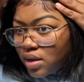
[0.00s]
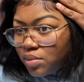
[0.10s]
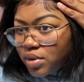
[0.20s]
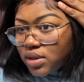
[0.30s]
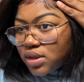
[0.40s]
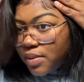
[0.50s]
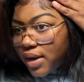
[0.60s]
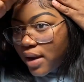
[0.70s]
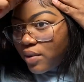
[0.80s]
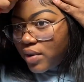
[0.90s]
put some of
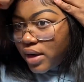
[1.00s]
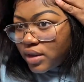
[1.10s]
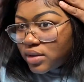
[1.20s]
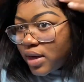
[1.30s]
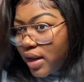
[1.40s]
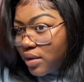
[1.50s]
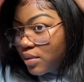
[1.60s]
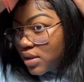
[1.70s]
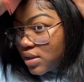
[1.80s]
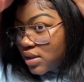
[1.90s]
that on there so that it
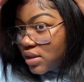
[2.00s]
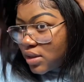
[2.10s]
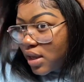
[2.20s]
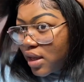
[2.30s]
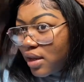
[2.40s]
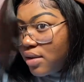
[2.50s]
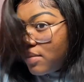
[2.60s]
would stay.